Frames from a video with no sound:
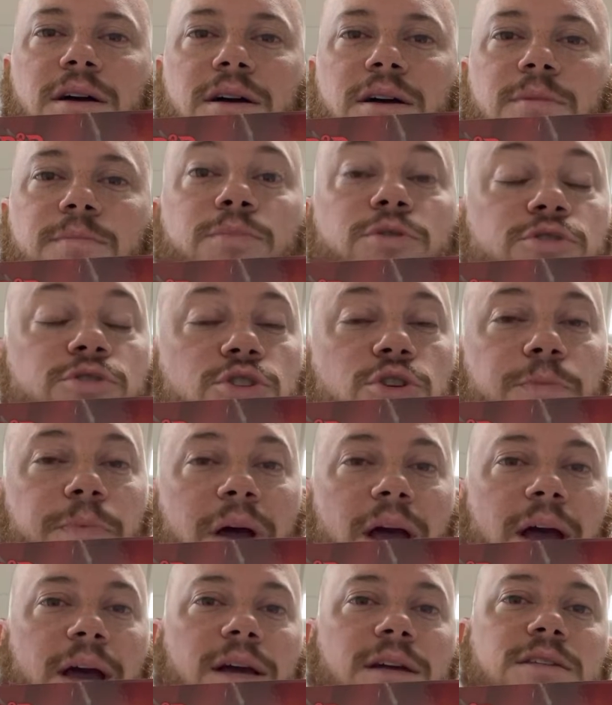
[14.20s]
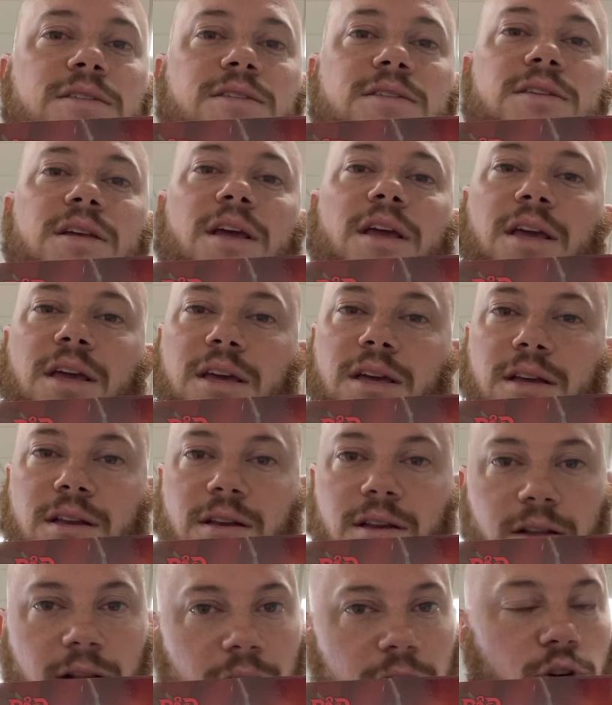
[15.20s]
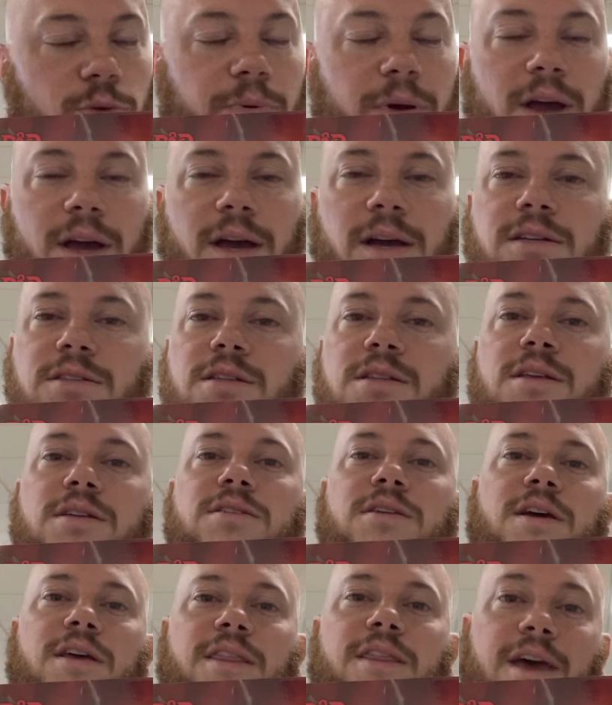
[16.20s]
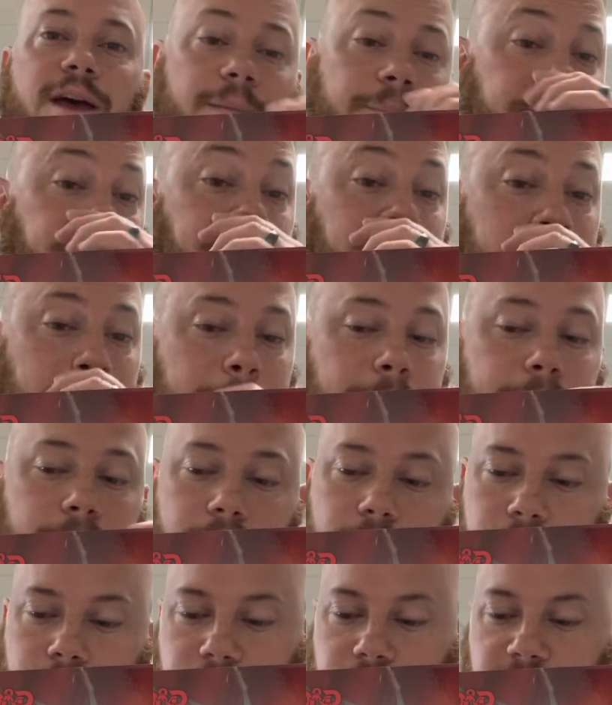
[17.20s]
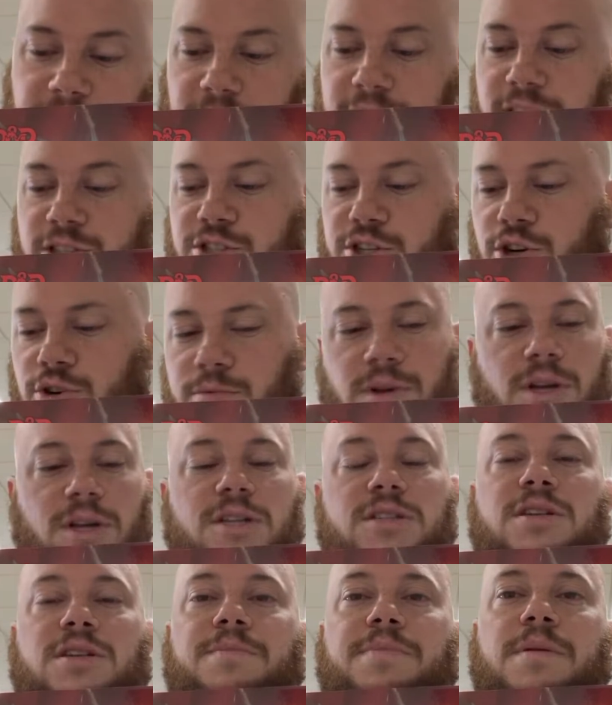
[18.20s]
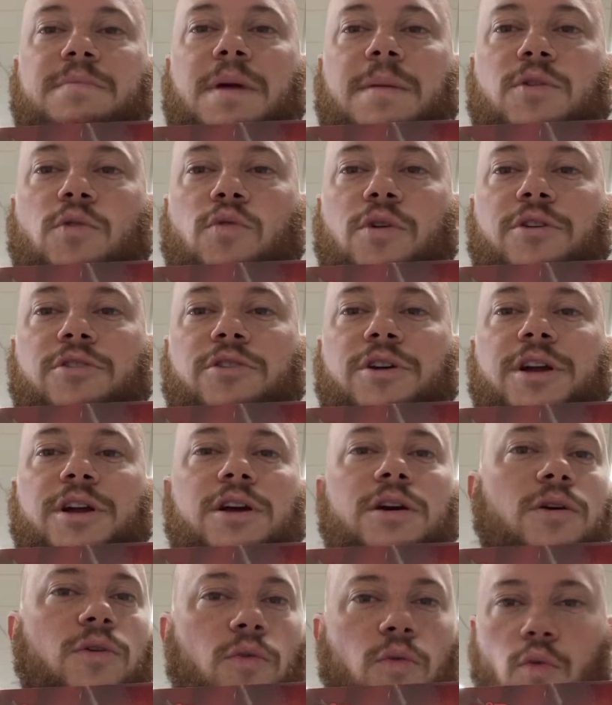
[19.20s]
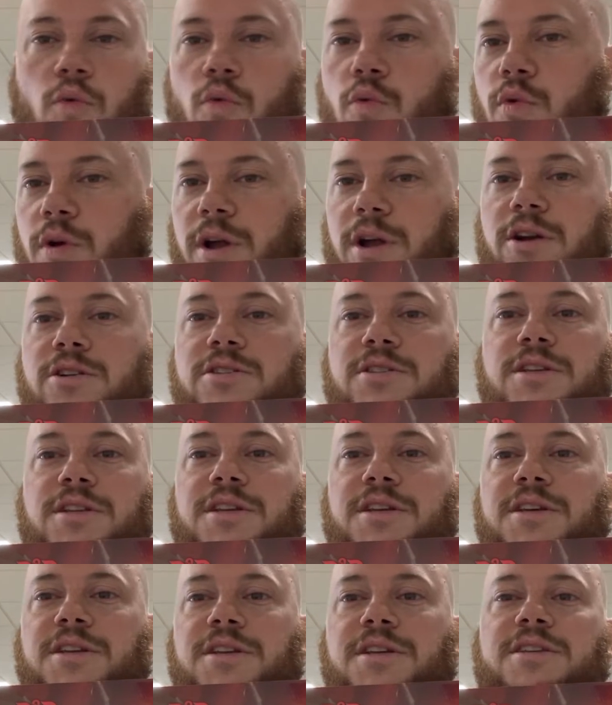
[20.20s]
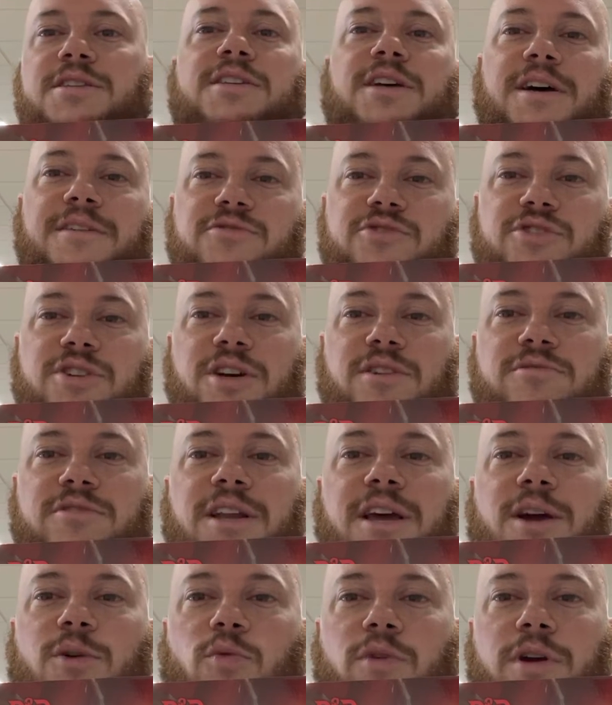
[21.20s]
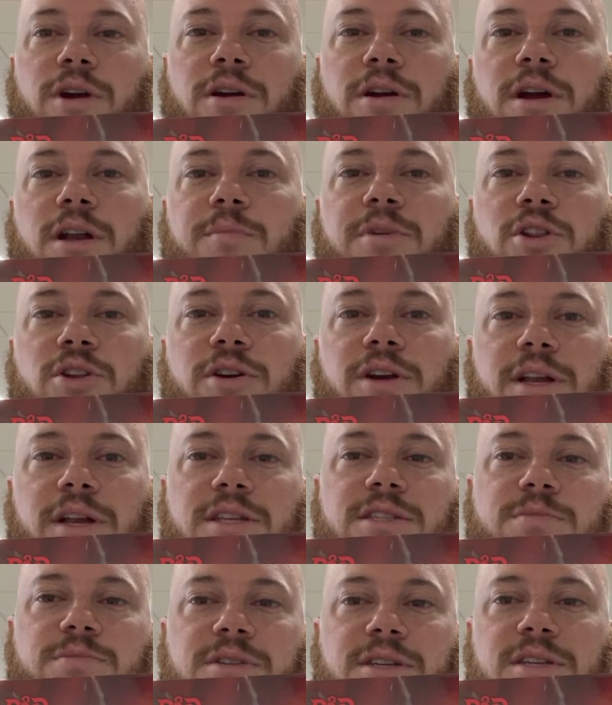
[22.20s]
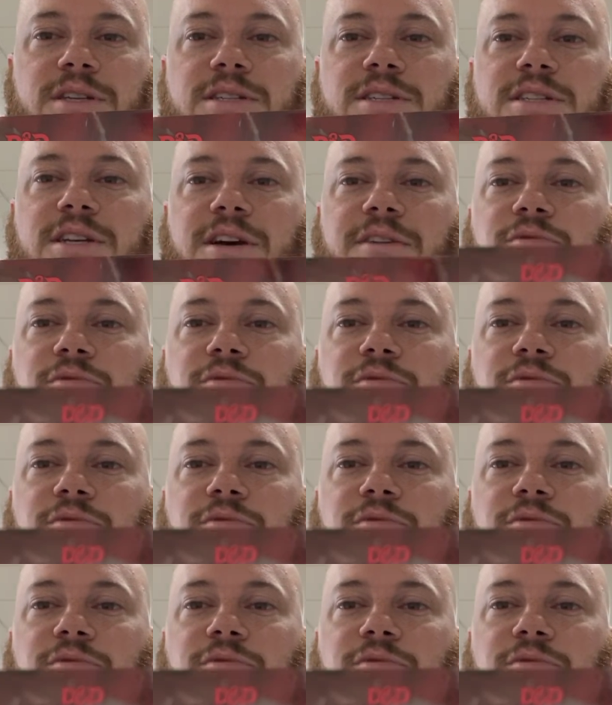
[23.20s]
booster packs and collector packs and things like that. And so some people may be wondering, where's the D&D stuff? So today we are going to be looking at some D&D stuff.